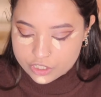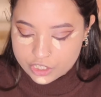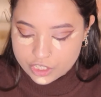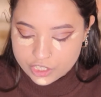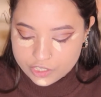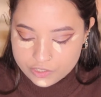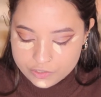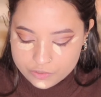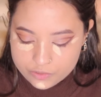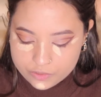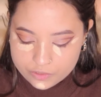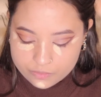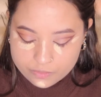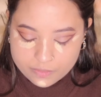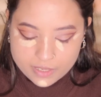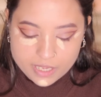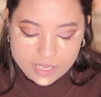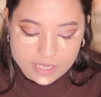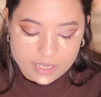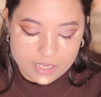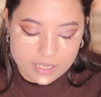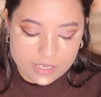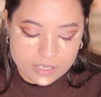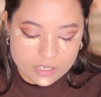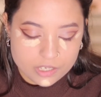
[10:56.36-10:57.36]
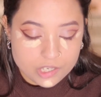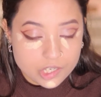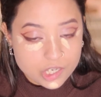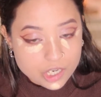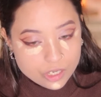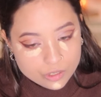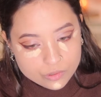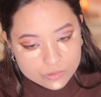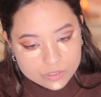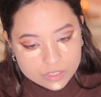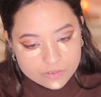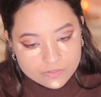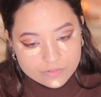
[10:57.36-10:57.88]
use my
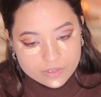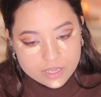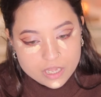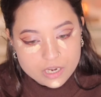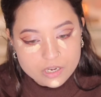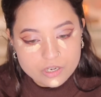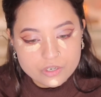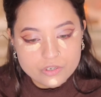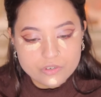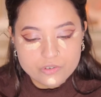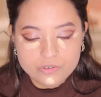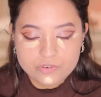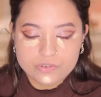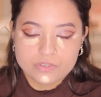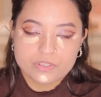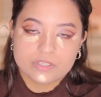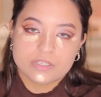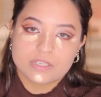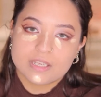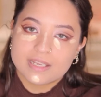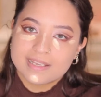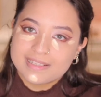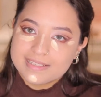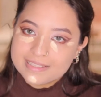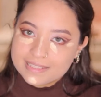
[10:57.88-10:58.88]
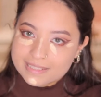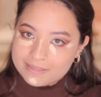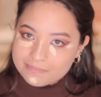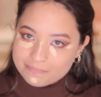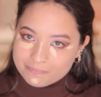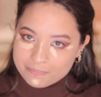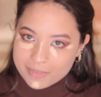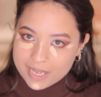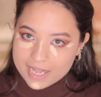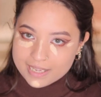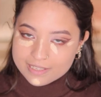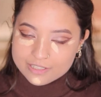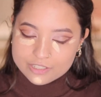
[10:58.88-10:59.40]
Dose of Colors
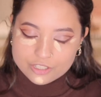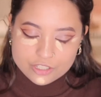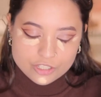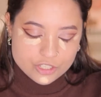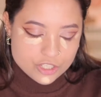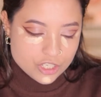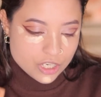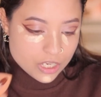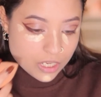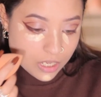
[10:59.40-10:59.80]
sponge